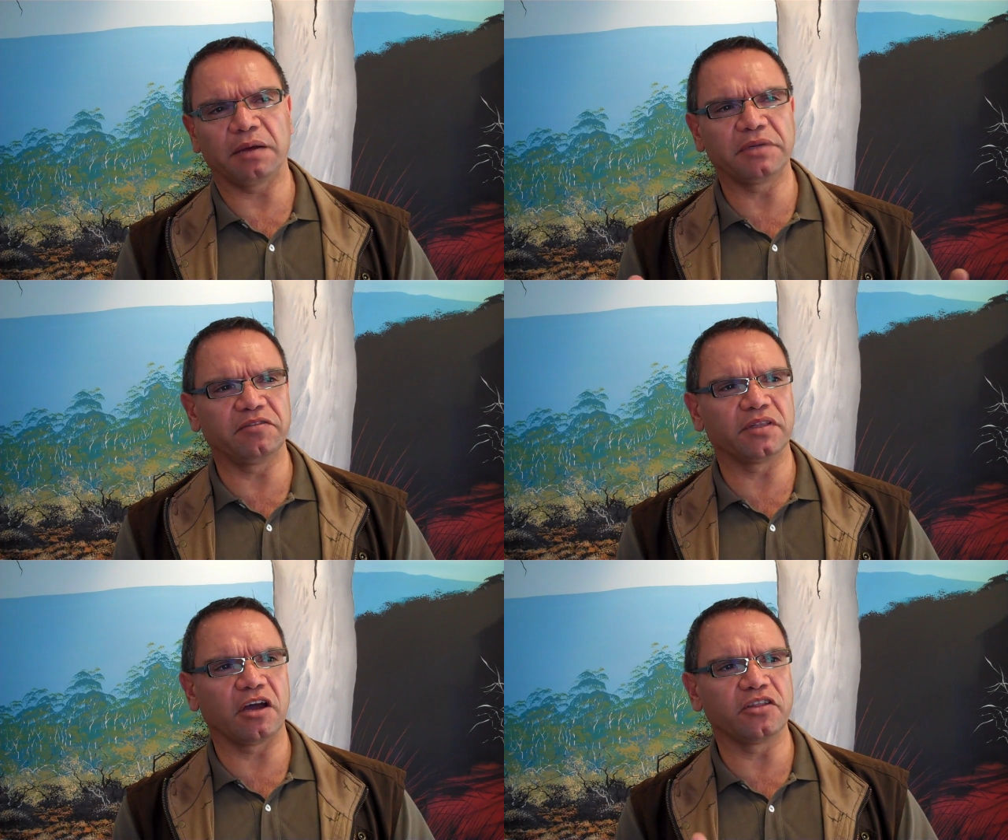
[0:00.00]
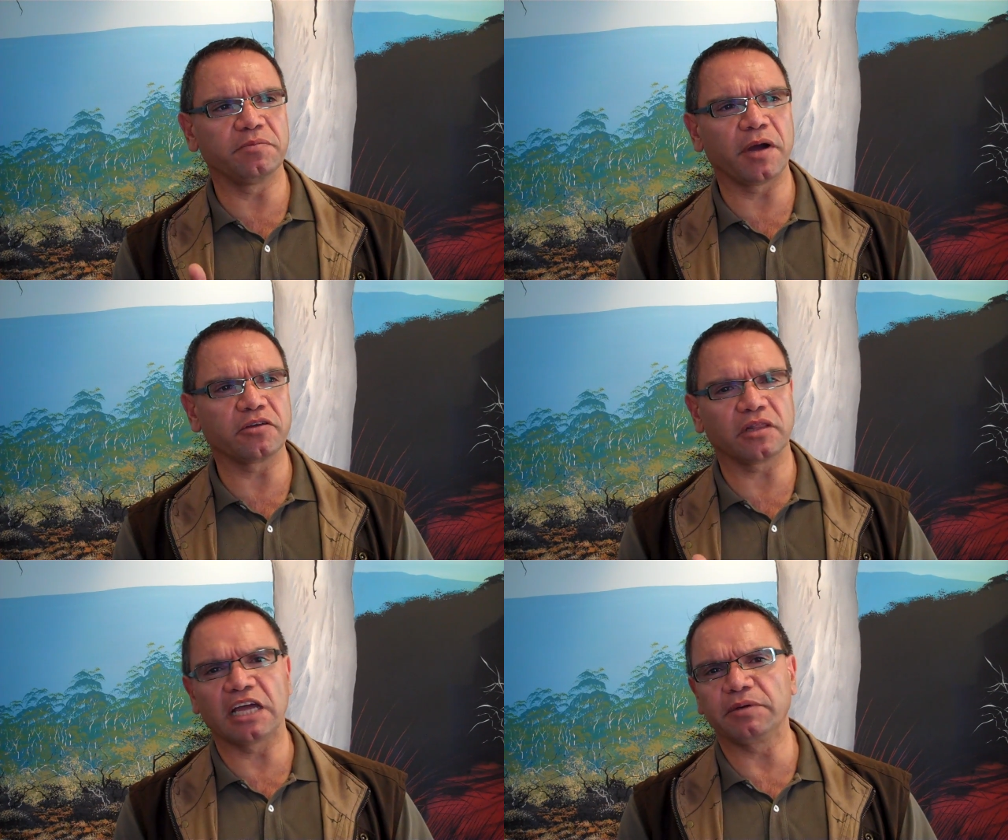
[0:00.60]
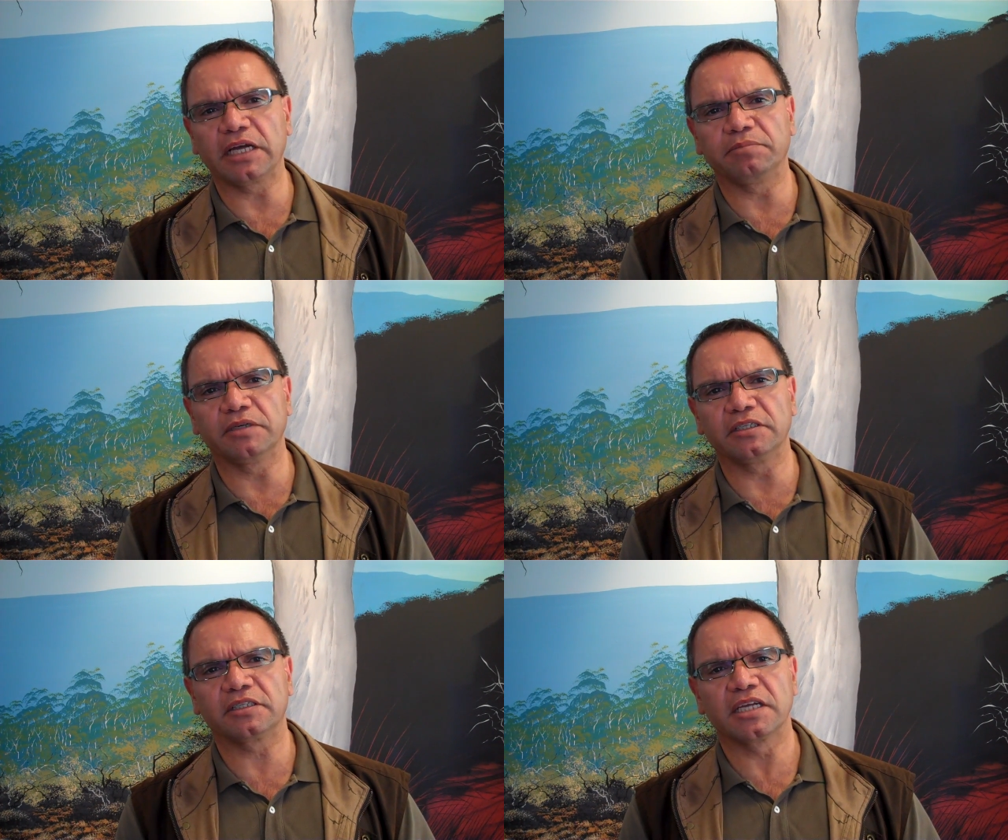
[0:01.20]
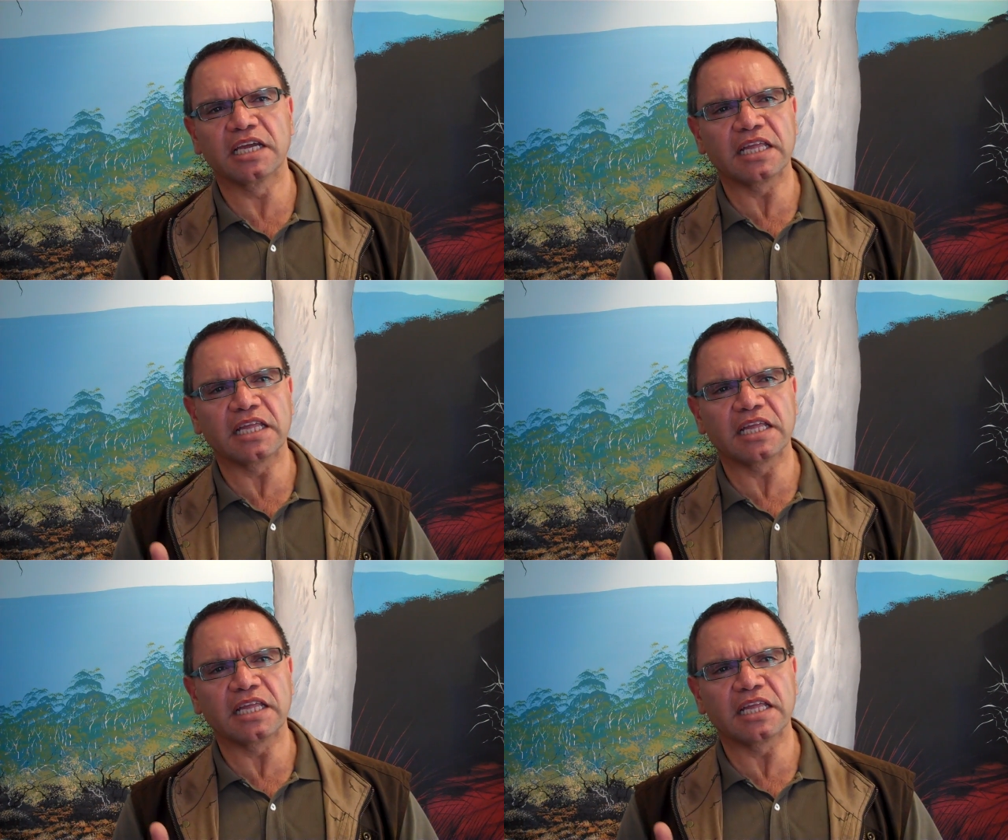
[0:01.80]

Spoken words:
Even though they're both Labor governments,